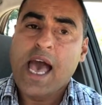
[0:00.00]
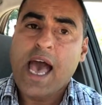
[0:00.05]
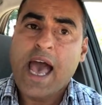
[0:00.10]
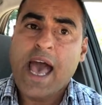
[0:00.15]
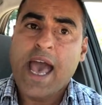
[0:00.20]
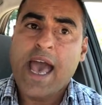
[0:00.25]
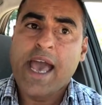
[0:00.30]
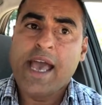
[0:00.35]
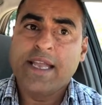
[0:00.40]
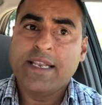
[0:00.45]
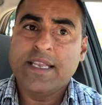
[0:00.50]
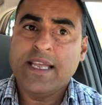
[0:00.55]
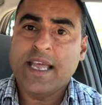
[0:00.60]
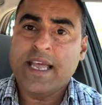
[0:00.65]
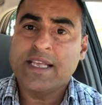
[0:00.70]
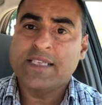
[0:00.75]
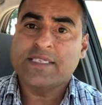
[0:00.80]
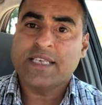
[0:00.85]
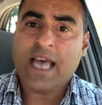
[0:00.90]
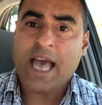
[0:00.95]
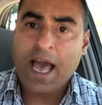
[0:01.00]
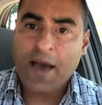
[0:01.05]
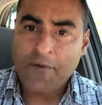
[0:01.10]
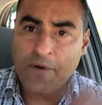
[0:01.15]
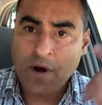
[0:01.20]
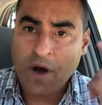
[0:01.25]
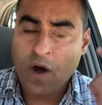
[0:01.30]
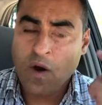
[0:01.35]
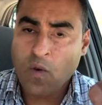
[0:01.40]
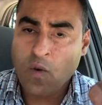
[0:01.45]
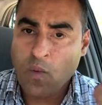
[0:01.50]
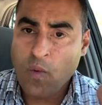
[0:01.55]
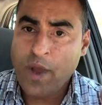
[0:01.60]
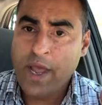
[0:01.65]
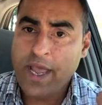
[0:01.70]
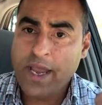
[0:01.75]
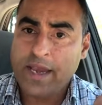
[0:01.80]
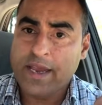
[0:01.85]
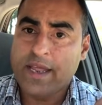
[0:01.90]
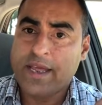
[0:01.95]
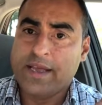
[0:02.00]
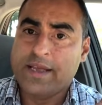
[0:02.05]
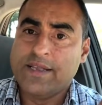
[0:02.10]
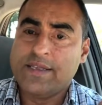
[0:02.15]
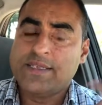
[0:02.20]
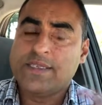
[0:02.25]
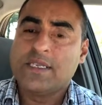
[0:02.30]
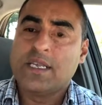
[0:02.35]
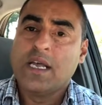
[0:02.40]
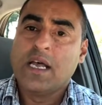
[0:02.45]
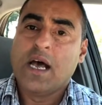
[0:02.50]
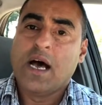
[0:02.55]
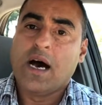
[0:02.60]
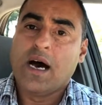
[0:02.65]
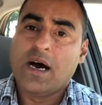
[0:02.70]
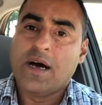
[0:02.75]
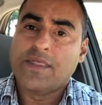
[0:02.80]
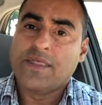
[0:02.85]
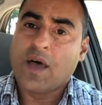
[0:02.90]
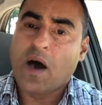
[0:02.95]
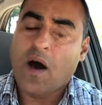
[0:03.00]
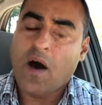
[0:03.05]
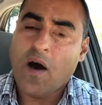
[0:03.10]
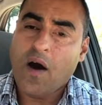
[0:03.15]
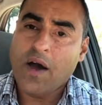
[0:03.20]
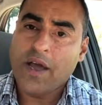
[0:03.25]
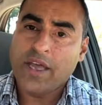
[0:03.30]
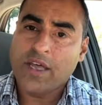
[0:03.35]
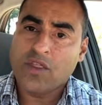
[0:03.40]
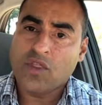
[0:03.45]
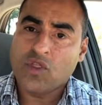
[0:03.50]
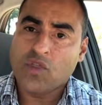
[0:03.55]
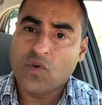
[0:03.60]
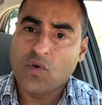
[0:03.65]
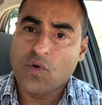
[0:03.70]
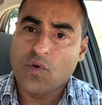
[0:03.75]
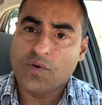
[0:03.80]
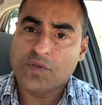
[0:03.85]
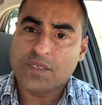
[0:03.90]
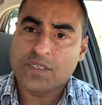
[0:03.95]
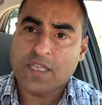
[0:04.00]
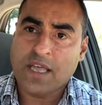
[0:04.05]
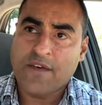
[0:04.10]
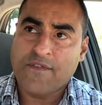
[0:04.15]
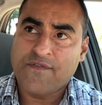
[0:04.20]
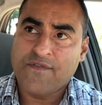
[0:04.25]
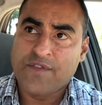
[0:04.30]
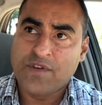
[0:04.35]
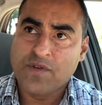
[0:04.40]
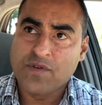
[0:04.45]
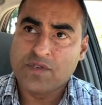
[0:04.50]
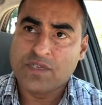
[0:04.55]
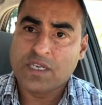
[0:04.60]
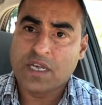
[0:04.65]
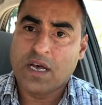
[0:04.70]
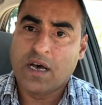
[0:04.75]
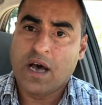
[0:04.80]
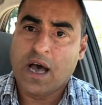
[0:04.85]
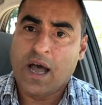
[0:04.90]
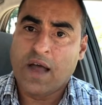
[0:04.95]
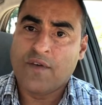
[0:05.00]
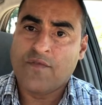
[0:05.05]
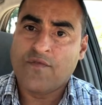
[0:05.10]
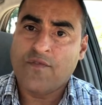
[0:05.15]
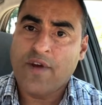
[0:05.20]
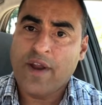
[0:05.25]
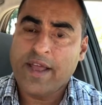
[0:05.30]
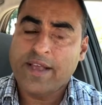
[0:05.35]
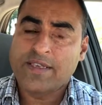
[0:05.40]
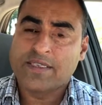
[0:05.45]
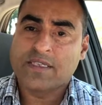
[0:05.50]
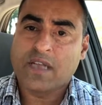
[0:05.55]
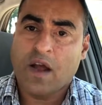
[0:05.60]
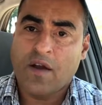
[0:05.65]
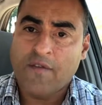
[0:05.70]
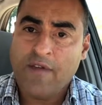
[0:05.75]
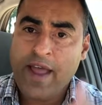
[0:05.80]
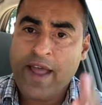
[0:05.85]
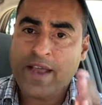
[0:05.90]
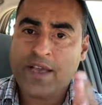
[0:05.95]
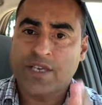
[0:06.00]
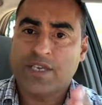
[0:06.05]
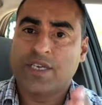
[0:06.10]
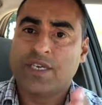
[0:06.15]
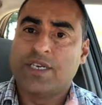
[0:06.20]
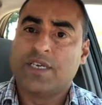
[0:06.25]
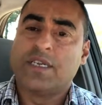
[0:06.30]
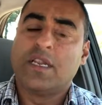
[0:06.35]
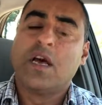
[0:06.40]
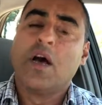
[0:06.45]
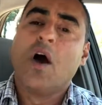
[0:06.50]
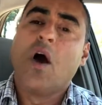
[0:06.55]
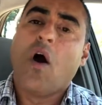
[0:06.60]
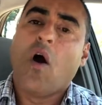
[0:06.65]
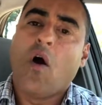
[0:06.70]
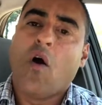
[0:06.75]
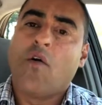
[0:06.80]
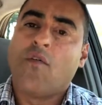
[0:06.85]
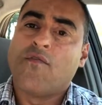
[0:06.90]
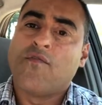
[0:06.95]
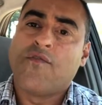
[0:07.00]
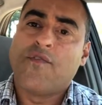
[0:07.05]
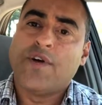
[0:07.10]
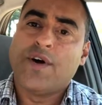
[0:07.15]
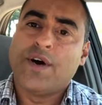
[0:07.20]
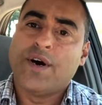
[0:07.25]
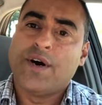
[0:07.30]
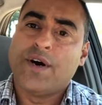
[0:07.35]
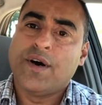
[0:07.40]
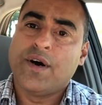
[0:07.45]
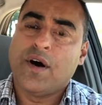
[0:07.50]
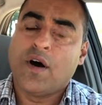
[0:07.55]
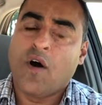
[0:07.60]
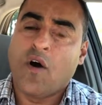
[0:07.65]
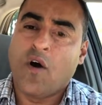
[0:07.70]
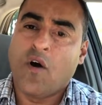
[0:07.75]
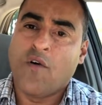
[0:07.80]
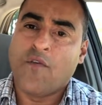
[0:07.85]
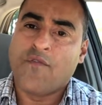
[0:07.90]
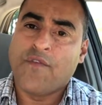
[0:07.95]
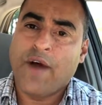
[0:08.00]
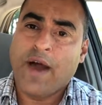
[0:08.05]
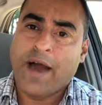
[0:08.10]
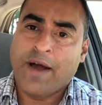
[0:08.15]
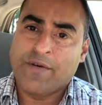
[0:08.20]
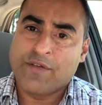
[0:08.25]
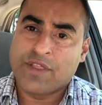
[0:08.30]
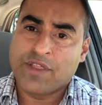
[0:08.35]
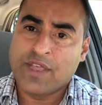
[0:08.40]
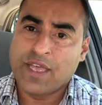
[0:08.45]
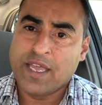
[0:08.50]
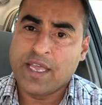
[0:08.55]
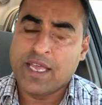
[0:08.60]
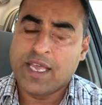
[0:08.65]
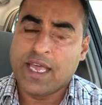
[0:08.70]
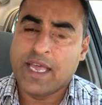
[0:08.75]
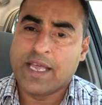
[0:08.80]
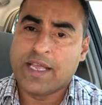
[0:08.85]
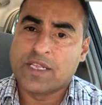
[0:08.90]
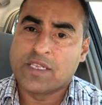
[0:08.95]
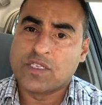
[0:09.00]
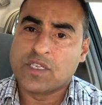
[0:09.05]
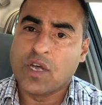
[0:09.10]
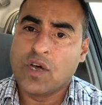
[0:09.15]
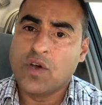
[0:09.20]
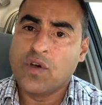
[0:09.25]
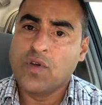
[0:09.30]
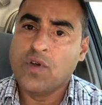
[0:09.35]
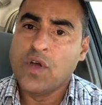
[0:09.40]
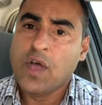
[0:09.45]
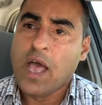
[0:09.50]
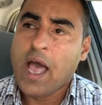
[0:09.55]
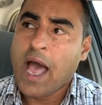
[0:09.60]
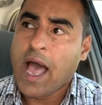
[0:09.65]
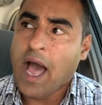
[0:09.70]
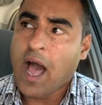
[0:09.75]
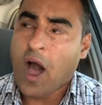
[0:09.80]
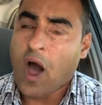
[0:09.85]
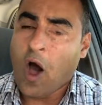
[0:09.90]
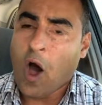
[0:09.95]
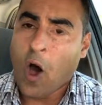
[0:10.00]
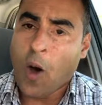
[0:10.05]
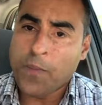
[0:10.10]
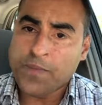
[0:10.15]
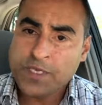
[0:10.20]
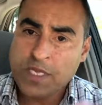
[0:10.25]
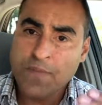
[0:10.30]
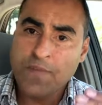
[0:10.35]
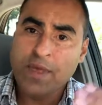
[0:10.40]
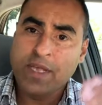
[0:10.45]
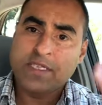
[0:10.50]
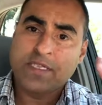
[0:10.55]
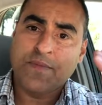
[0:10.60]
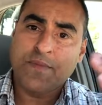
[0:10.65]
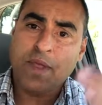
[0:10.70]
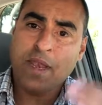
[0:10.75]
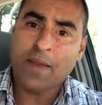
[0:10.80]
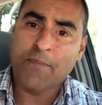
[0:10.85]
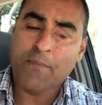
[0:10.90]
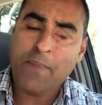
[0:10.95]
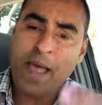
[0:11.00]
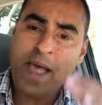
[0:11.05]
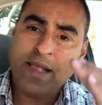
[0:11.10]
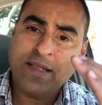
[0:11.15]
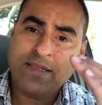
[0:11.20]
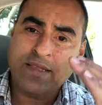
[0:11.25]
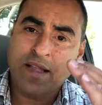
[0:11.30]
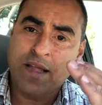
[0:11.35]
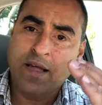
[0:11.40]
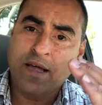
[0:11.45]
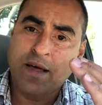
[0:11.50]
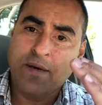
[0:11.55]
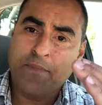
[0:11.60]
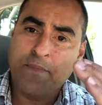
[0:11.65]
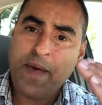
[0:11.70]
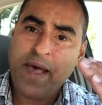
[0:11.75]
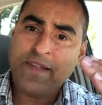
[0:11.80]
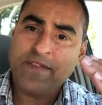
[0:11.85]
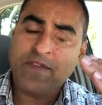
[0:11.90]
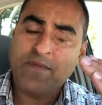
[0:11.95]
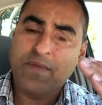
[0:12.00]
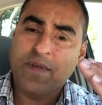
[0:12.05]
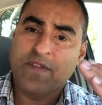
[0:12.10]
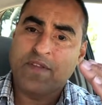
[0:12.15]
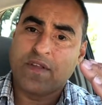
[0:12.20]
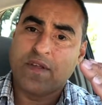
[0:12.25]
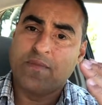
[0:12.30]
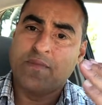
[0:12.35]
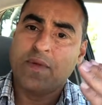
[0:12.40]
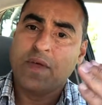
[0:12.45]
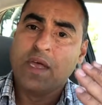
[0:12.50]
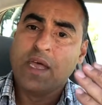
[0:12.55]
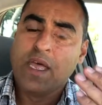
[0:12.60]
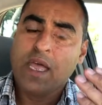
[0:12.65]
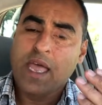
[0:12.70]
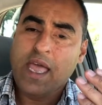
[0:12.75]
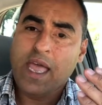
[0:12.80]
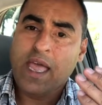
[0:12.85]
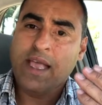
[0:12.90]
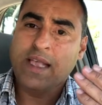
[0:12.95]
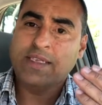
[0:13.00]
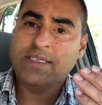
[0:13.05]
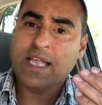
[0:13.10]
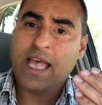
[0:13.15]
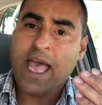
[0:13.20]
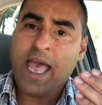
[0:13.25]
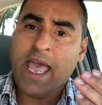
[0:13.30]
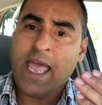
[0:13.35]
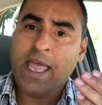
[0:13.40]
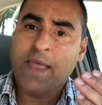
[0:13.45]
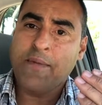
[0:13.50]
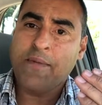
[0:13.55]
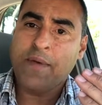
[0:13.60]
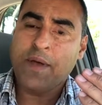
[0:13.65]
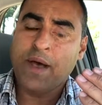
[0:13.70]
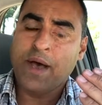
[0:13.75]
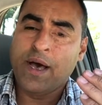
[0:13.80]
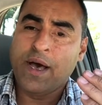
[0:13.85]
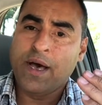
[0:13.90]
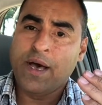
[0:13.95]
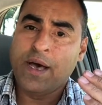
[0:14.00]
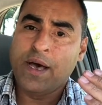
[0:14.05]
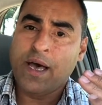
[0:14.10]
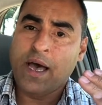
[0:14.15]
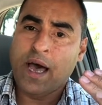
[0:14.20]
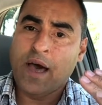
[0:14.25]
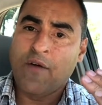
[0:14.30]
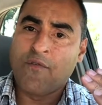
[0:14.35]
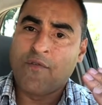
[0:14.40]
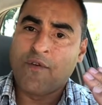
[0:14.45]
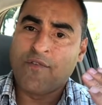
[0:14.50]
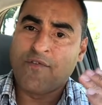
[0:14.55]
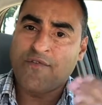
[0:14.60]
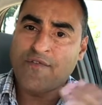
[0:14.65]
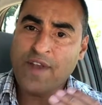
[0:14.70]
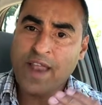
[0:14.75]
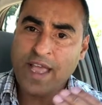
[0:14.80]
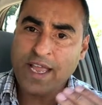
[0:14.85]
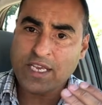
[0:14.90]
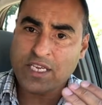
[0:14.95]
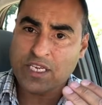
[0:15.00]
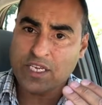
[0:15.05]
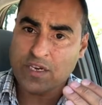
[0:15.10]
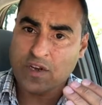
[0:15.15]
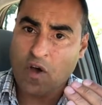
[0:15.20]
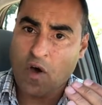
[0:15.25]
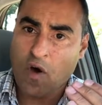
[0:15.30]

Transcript: And it's our awareness, the higher thoughts, that filter and raise direction of our thinking. So optimism and pessimism is a reflection